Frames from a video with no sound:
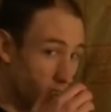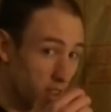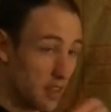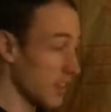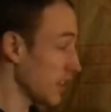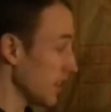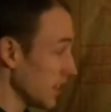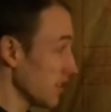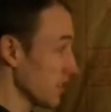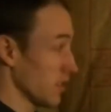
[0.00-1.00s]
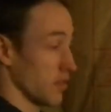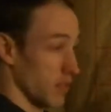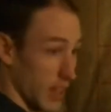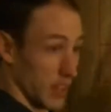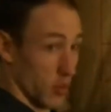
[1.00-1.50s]
these,
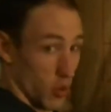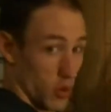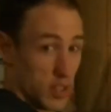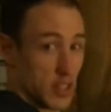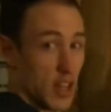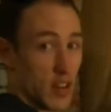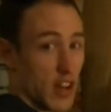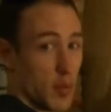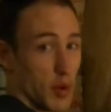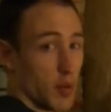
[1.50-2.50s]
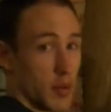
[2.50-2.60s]
like the horizontal hyperbola